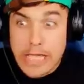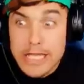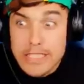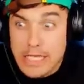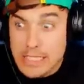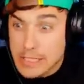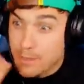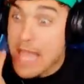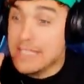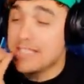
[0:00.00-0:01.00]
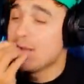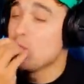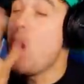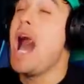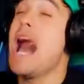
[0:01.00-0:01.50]
she has a spice.
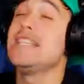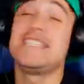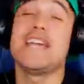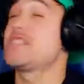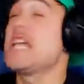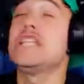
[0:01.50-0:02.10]
Mwah, chef's